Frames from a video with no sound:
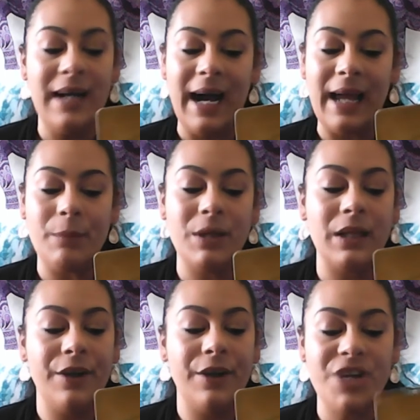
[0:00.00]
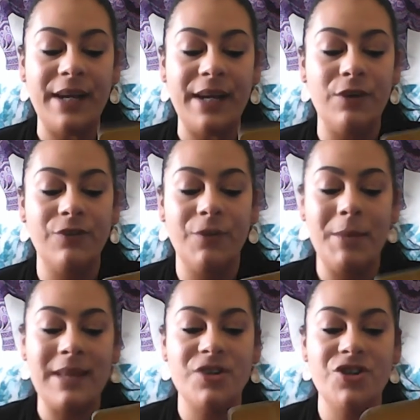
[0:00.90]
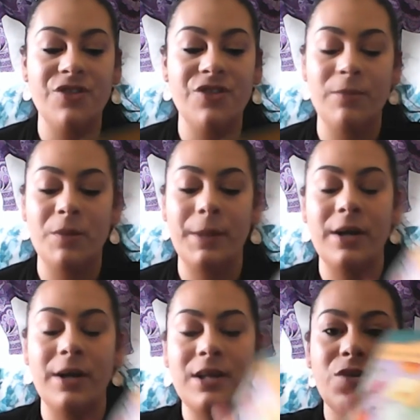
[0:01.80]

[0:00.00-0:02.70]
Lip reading: I am a clear channel for messages from Spirit.